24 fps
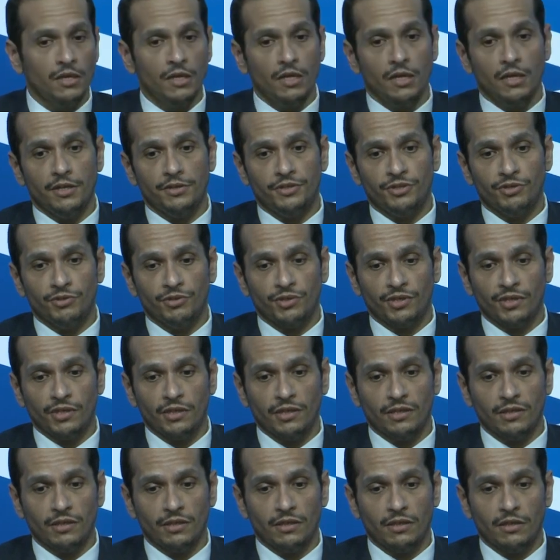uh, during
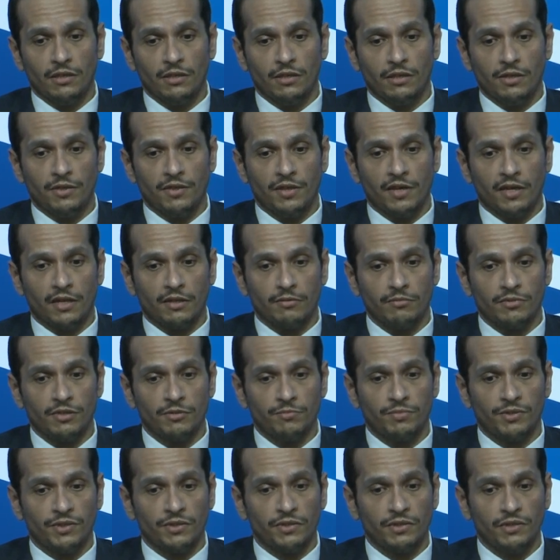uh, the Arab
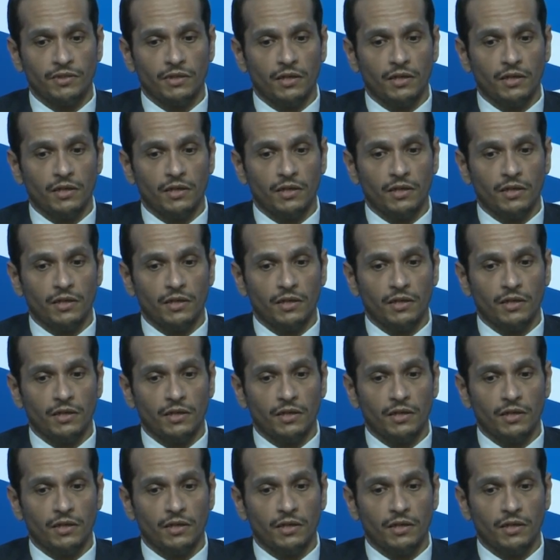Spring.